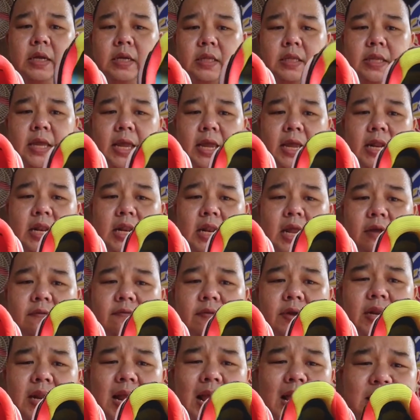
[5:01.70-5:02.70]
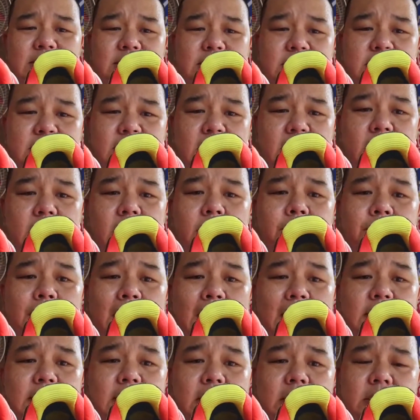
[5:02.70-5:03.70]
The 11 has thicker
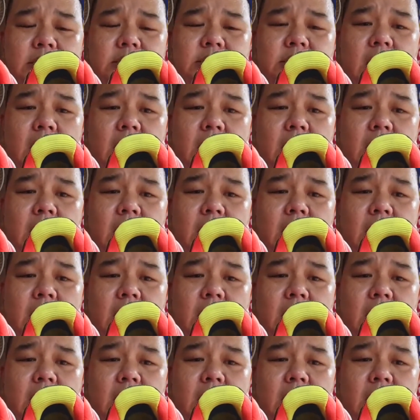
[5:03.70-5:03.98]
paddings